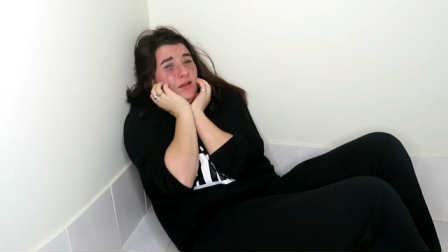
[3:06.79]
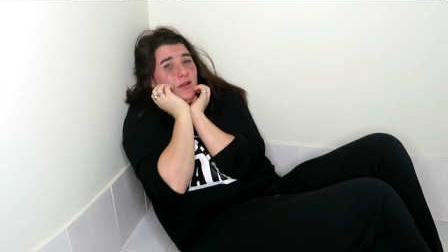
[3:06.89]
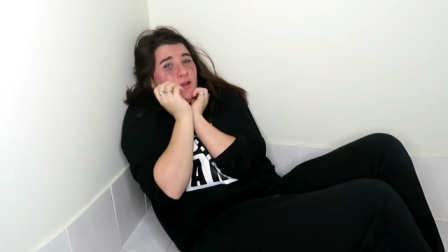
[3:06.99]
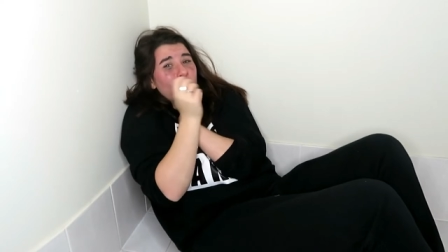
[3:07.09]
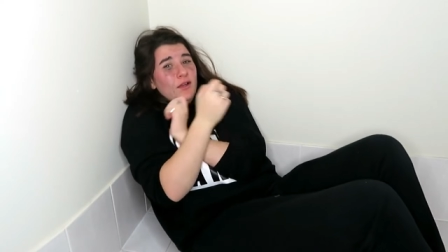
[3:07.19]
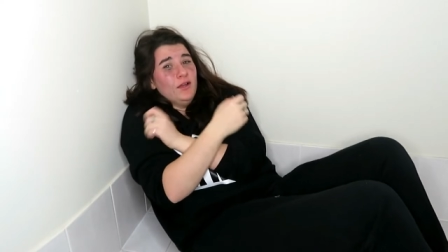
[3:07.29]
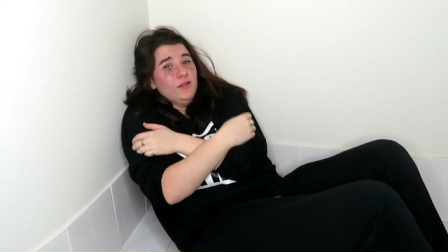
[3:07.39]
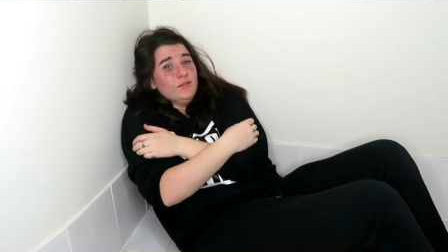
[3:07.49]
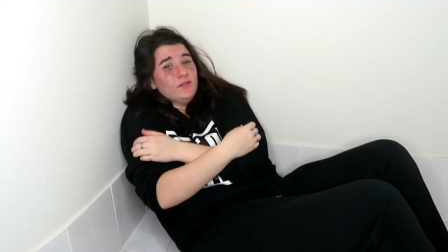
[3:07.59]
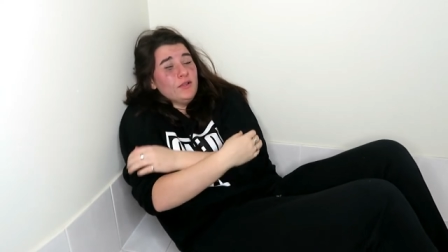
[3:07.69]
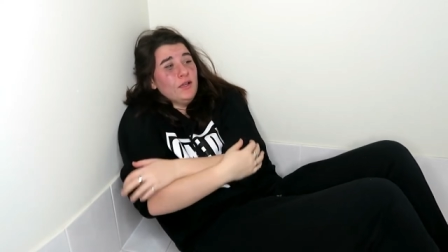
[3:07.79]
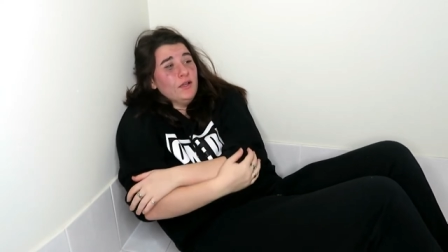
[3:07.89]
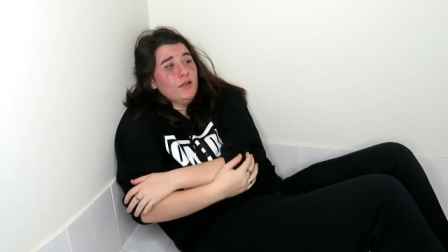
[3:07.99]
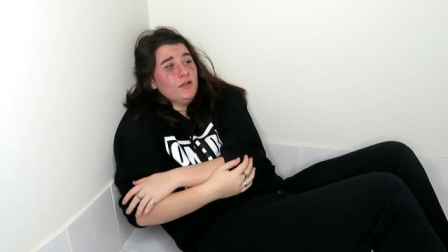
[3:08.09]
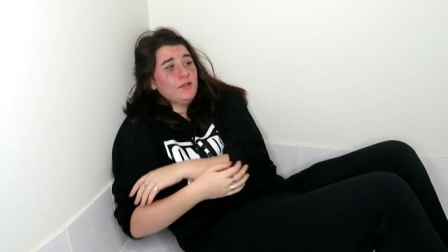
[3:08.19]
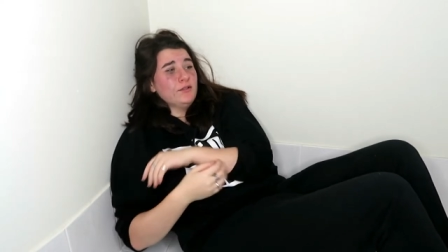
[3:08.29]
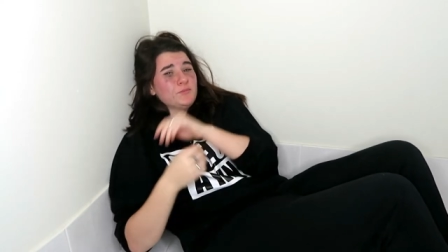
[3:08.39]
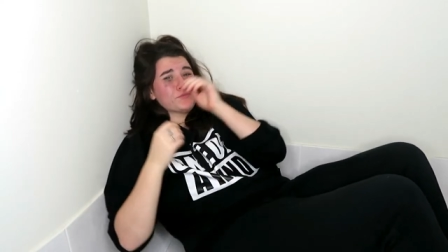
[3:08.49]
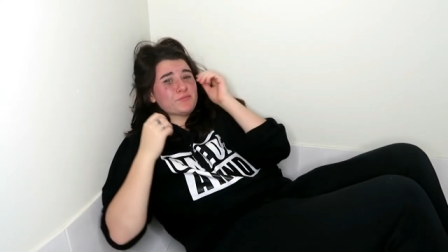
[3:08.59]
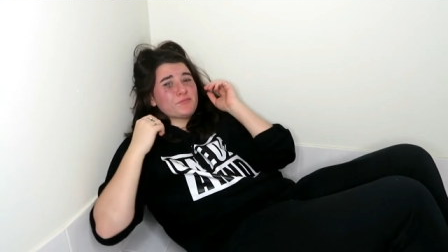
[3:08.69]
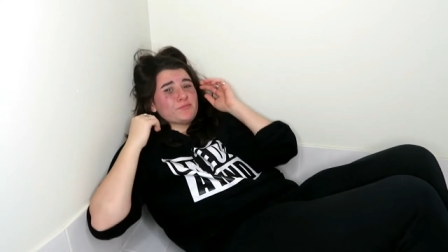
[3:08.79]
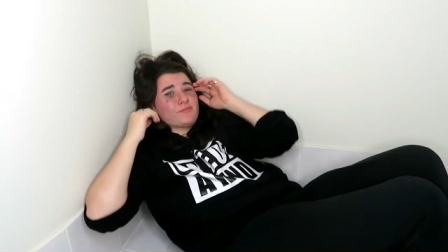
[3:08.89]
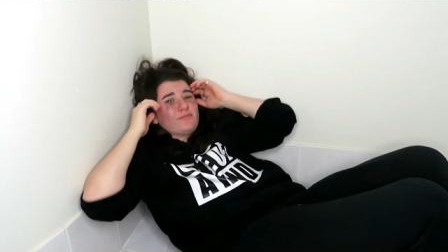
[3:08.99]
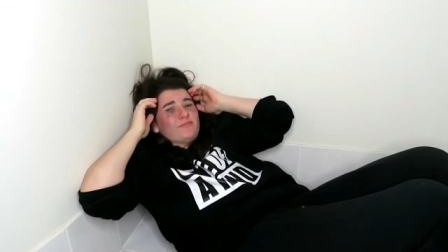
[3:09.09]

but I hope that they aren't.